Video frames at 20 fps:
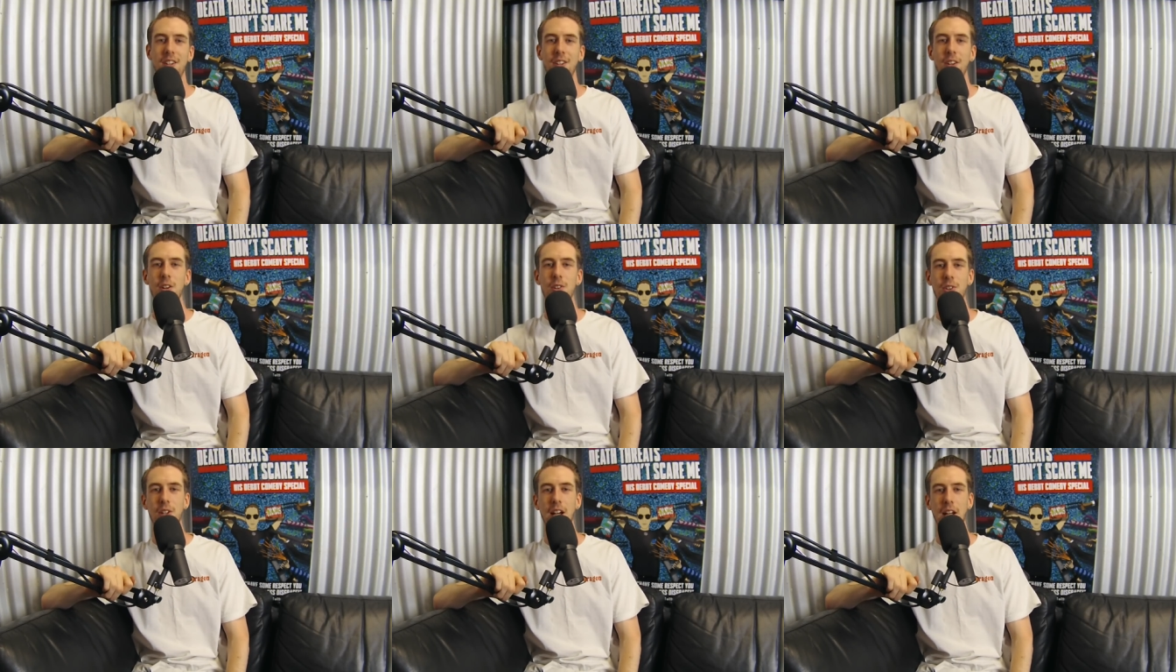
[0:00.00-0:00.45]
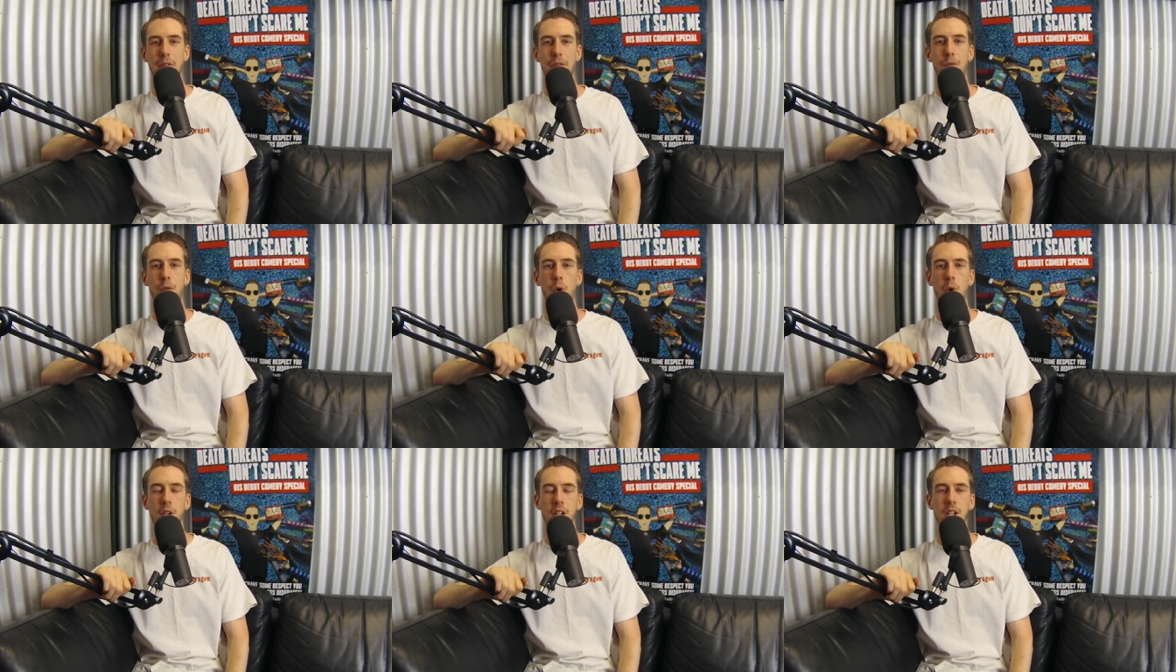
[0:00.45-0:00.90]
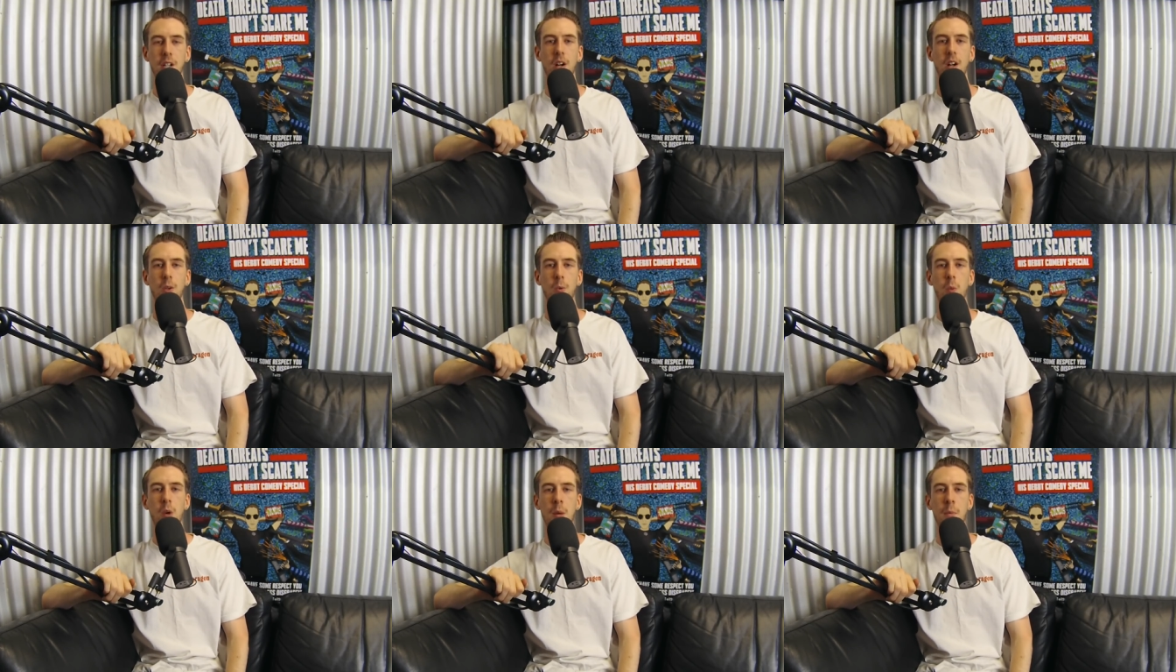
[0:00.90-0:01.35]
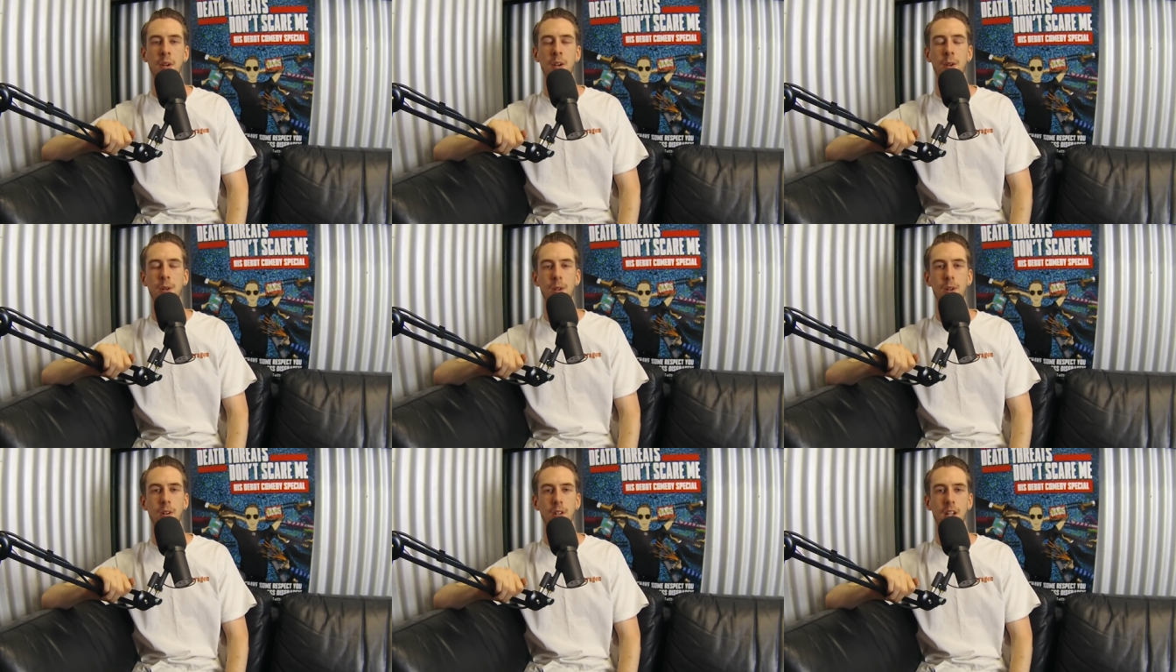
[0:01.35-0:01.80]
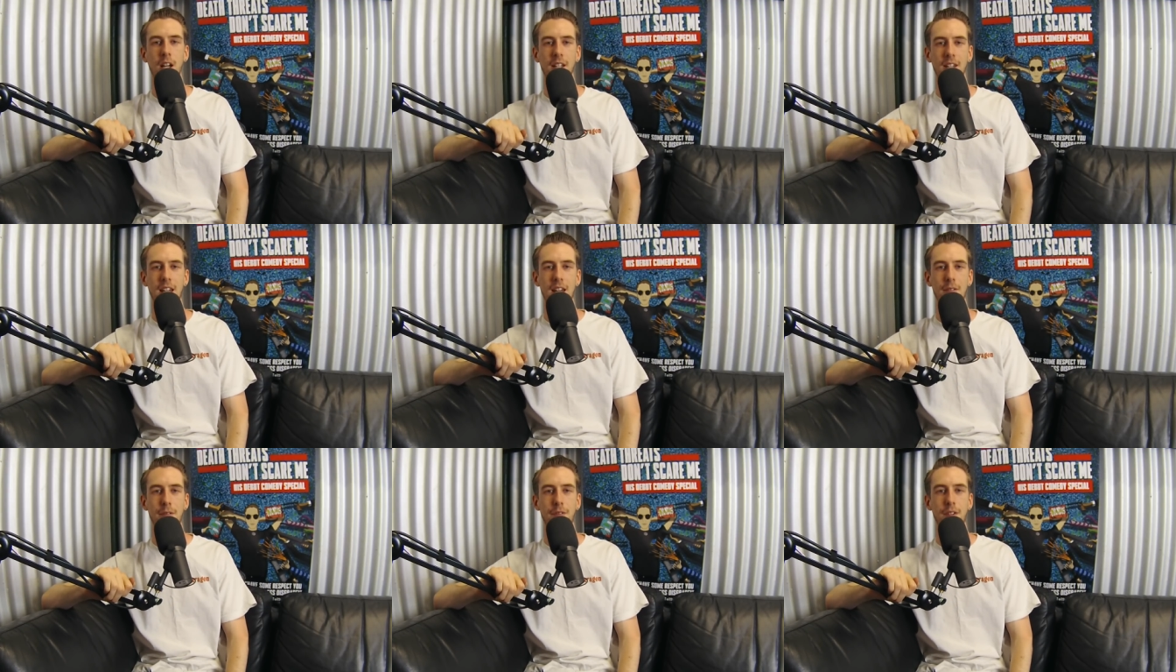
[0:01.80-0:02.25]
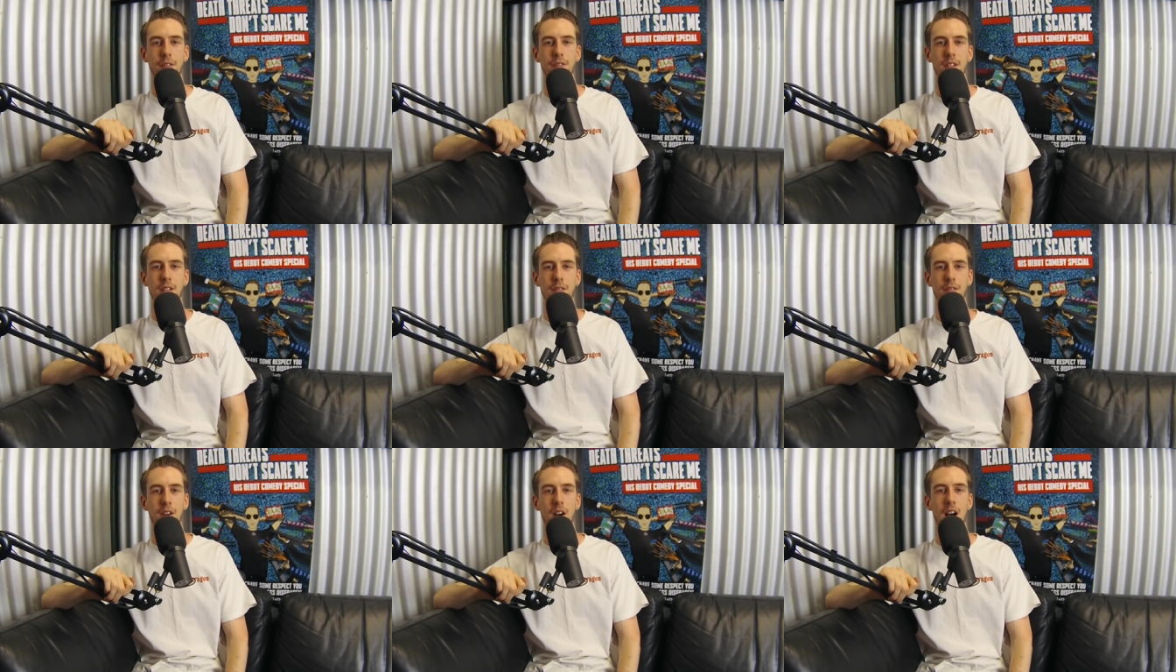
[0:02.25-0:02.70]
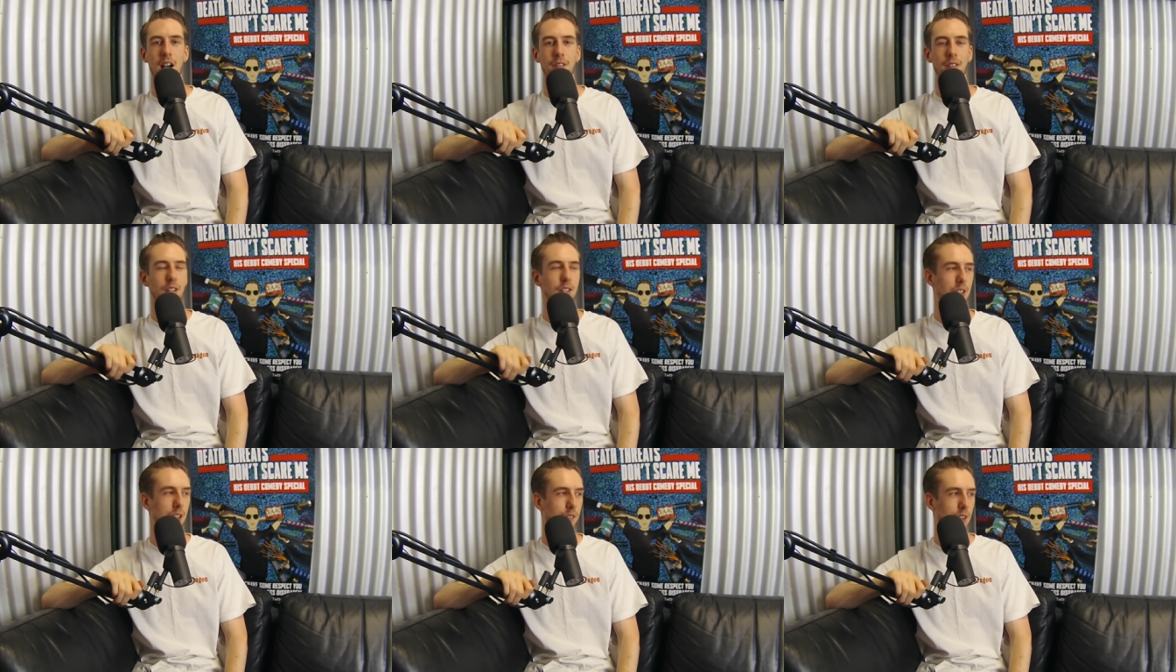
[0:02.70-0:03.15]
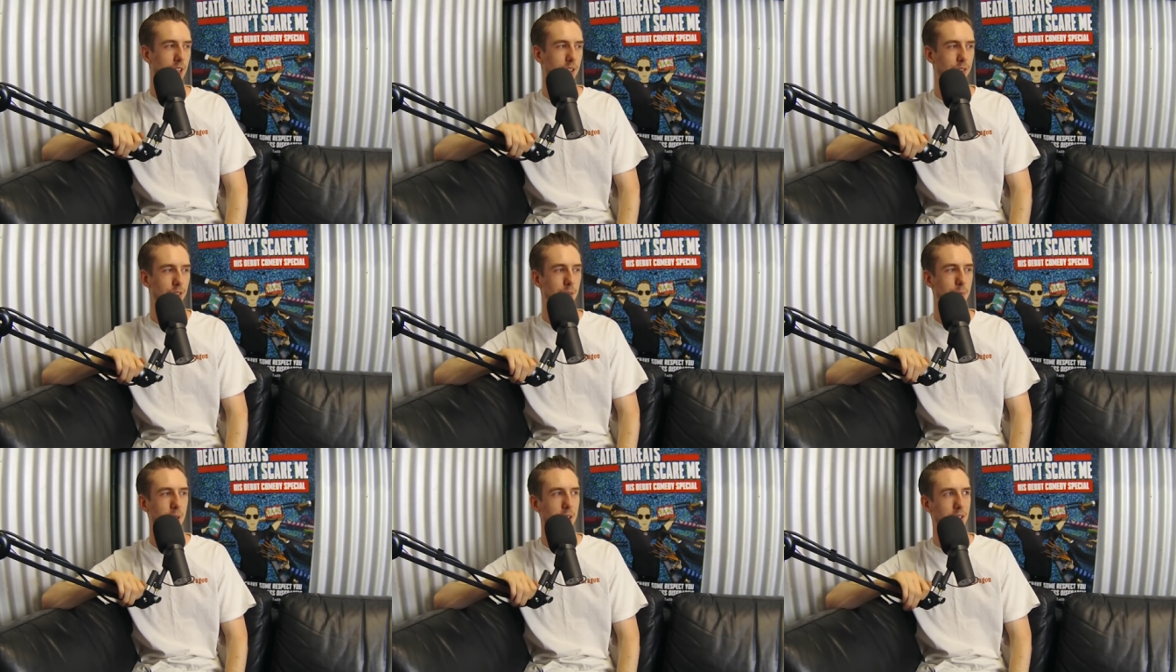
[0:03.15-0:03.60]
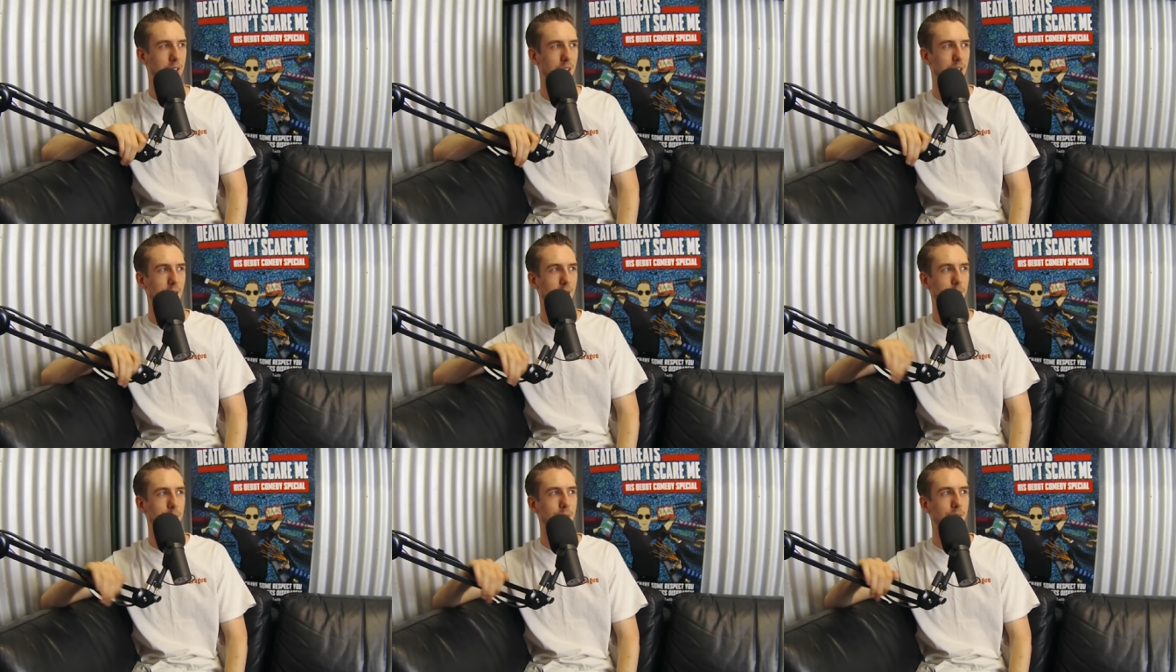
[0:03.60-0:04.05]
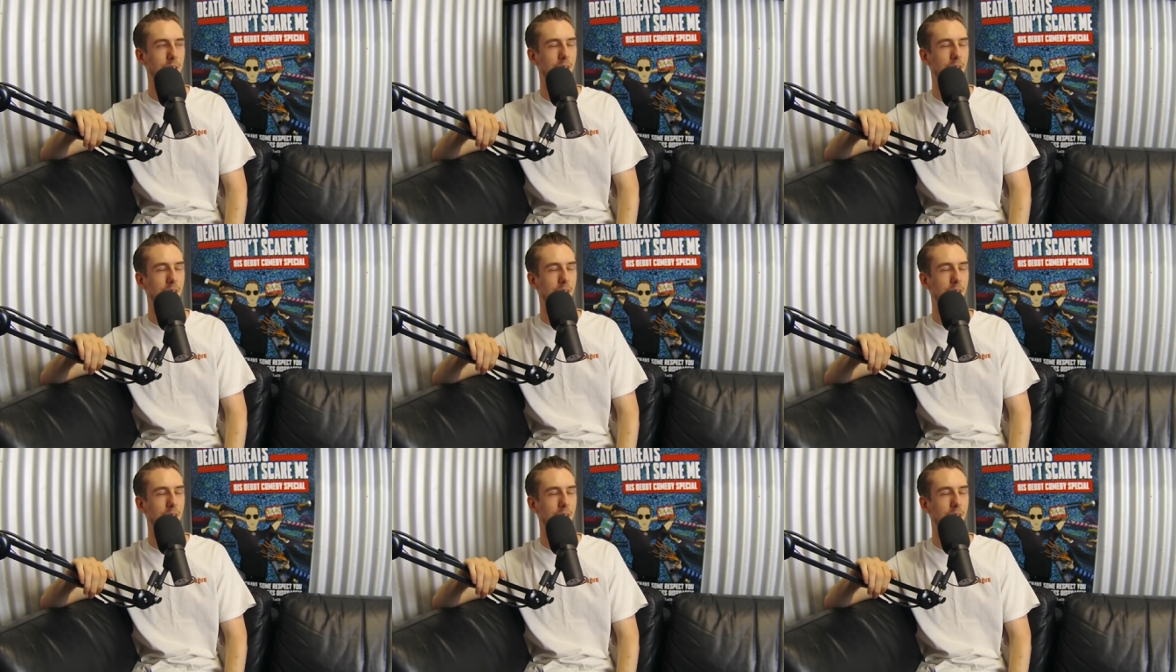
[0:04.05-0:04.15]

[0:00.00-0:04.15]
Those like 40 year old women who look like they're 55 because they've had too much cum.